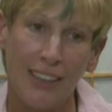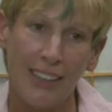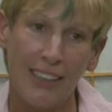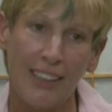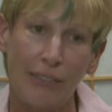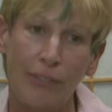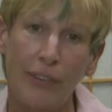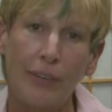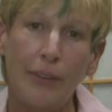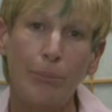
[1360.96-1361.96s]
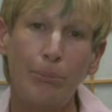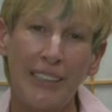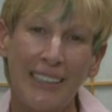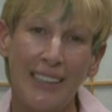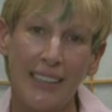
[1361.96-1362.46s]
is a very
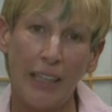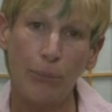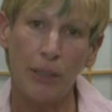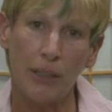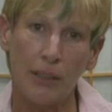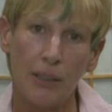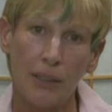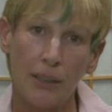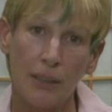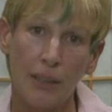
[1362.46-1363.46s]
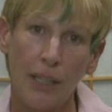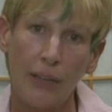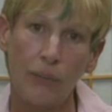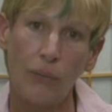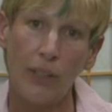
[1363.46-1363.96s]
big statement.
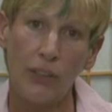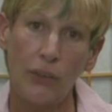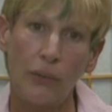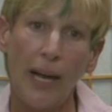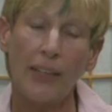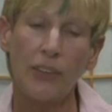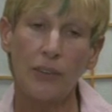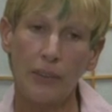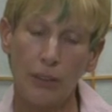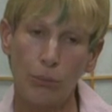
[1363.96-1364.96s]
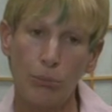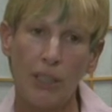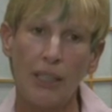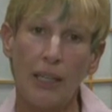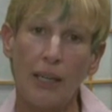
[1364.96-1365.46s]
And when you actually
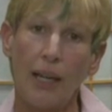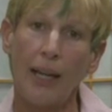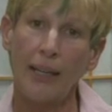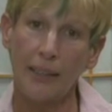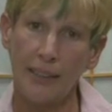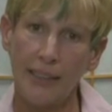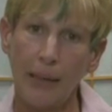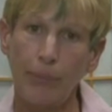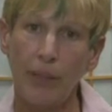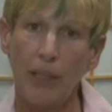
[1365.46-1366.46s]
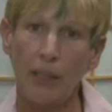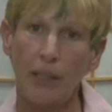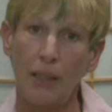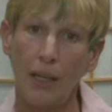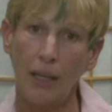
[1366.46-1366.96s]
admit it and accept it
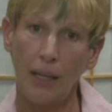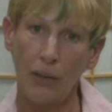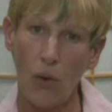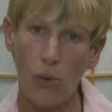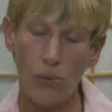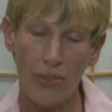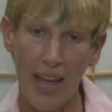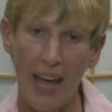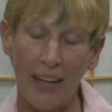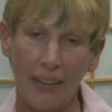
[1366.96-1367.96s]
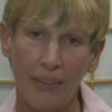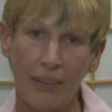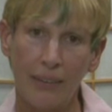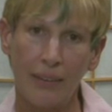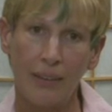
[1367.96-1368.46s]
and own that,
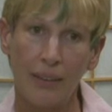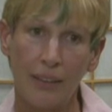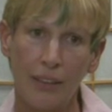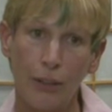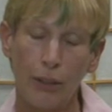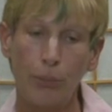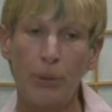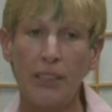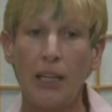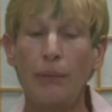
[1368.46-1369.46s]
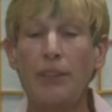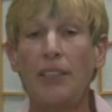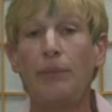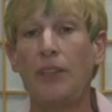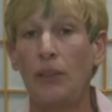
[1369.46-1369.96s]
it becomes
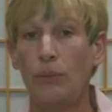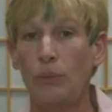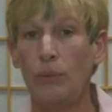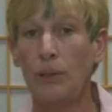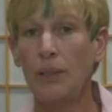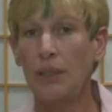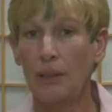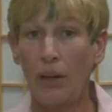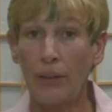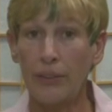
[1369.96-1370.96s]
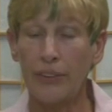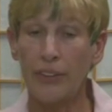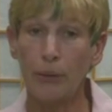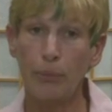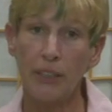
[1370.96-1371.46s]
something really large.
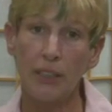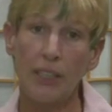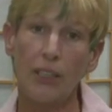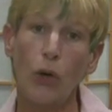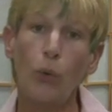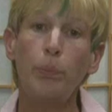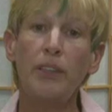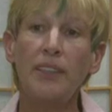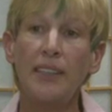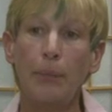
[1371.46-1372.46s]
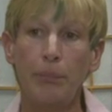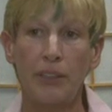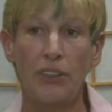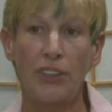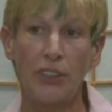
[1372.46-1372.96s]
It, it opens up
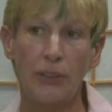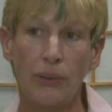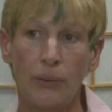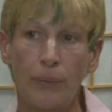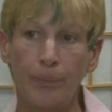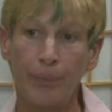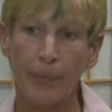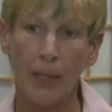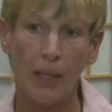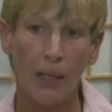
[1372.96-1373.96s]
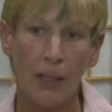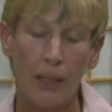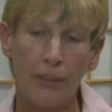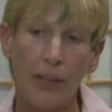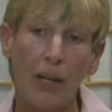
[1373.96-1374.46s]
into
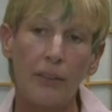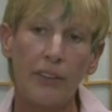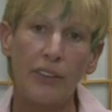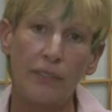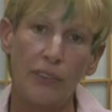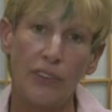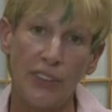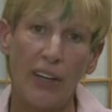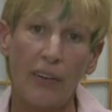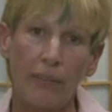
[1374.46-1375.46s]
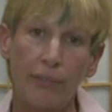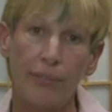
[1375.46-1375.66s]
knowledge of yourself